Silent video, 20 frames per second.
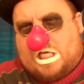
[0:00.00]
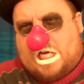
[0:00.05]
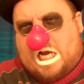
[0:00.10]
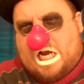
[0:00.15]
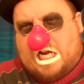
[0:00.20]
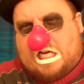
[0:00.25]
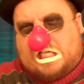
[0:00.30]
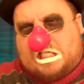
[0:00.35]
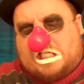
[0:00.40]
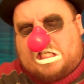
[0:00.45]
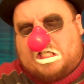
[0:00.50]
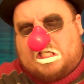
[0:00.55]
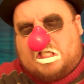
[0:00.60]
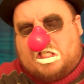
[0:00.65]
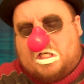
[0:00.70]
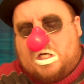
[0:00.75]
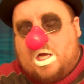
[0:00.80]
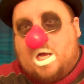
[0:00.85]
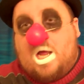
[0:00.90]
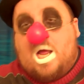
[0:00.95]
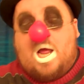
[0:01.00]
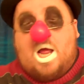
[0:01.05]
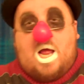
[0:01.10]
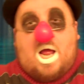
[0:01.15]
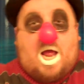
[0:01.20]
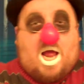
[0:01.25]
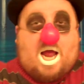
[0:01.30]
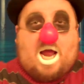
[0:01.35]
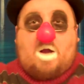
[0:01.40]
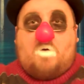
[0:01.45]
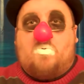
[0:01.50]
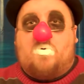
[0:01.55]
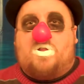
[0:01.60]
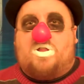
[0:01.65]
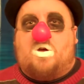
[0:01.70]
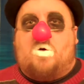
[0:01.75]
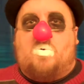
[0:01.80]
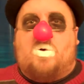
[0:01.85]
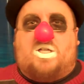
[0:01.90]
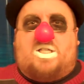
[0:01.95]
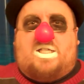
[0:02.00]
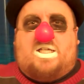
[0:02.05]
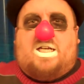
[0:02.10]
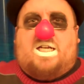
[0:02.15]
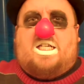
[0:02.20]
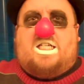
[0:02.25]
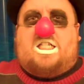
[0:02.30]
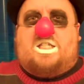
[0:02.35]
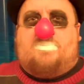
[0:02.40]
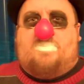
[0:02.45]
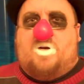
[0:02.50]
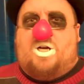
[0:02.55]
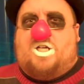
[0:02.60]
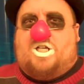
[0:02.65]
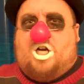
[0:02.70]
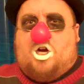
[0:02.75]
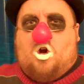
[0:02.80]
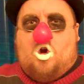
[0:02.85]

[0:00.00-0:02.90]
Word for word: gates. And with a whistle and a spit